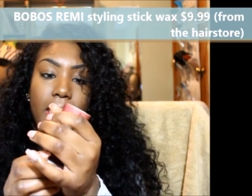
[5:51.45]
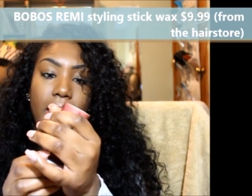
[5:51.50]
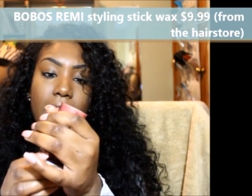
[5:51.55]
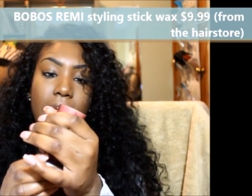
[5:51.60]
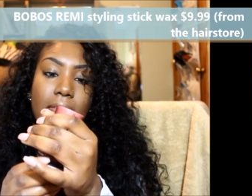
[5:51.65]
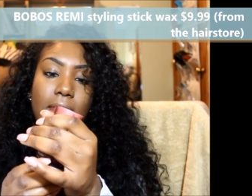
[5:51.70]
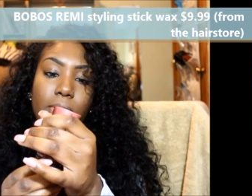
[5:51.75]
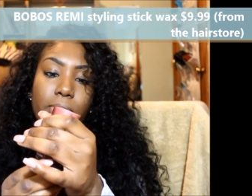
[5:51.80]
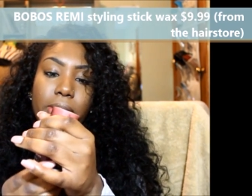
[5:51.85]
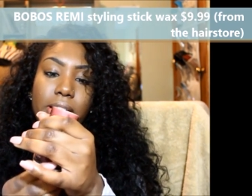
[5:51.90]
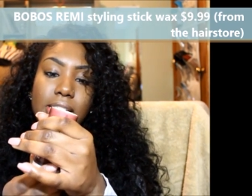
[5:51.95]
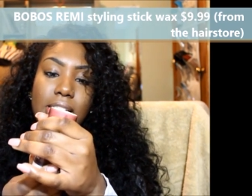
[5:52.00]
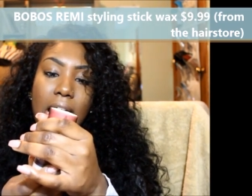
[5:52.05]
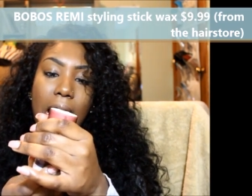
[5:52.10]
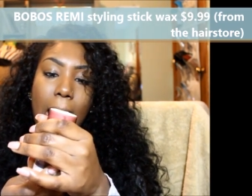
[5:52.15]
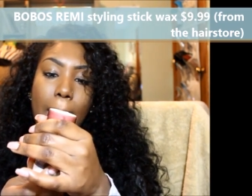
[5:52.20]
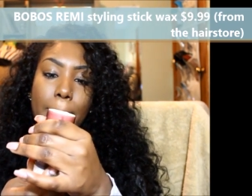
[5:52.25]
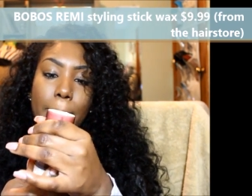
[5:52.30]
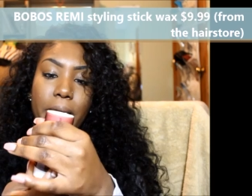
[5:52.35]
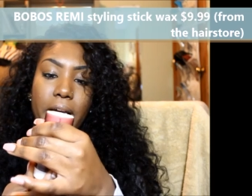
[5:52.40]
And the reason
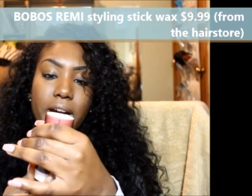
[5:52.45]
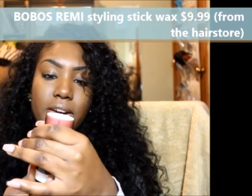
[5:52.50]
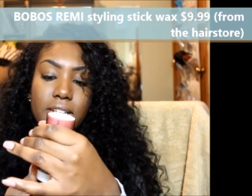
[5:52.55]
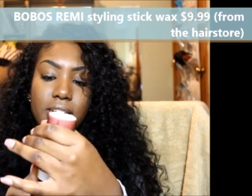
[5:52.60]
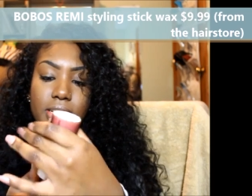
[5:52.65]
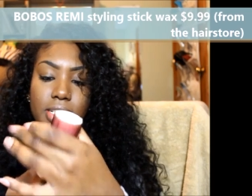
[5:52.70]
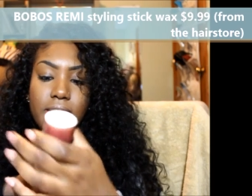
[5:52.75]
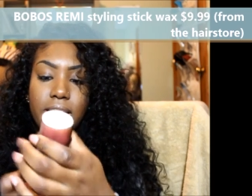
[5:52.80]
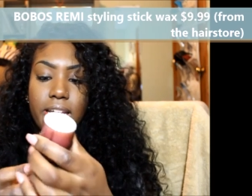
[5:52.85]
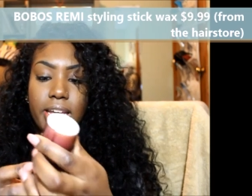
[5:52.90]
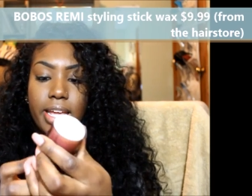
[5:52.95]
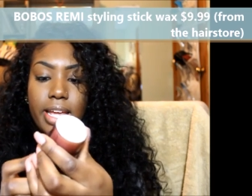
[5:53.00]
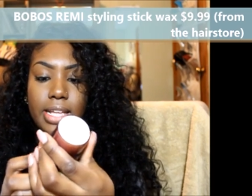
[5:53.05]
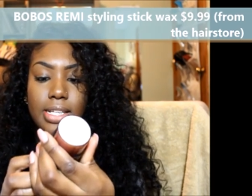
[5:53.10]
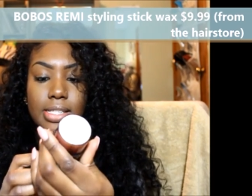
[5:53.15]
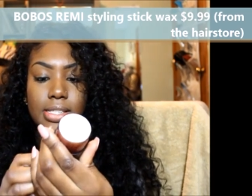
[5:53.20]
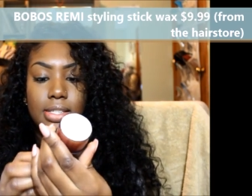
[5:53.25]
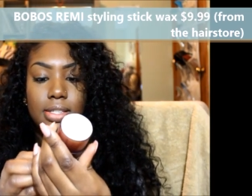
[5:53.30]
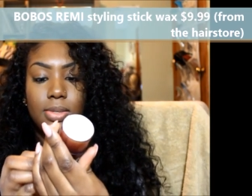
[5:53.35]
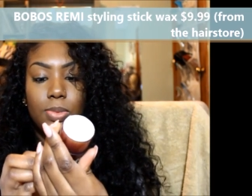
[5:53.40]
I purchased it
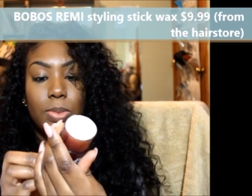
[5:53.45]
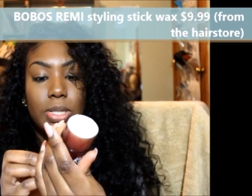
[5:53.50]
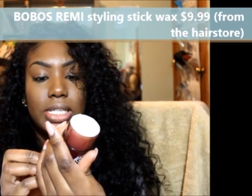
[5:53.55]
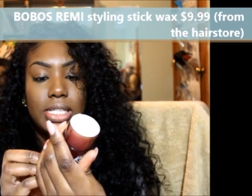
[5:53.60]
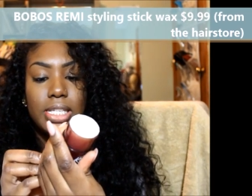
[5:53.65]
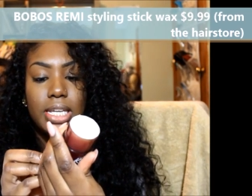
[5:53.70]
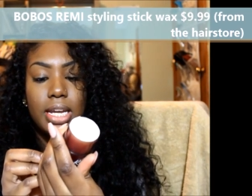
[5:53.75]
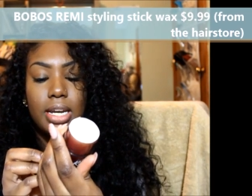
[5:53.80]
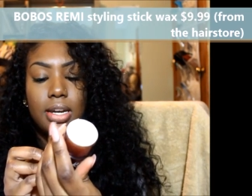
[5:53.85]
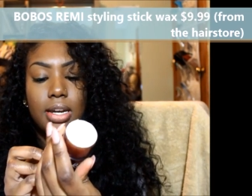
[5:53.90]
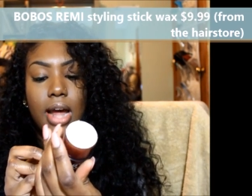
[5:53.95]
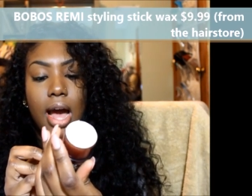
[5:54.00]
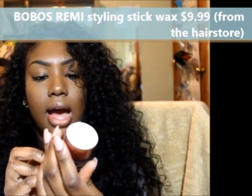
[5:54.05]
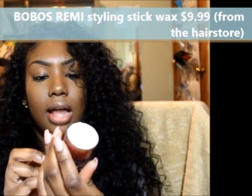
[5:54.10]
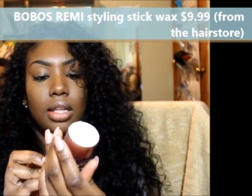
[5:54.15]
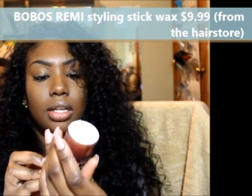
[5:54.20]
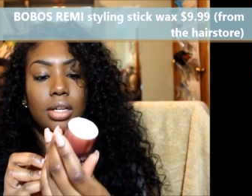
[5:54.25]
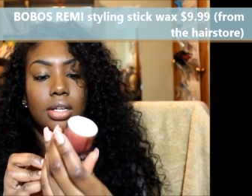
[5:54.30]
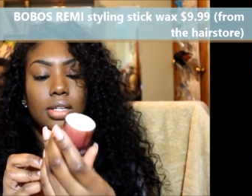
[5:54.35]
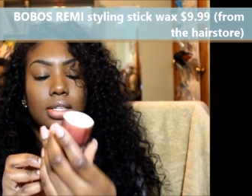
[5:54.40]
is was
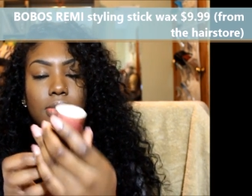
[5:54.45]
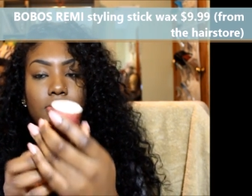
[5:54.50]
$10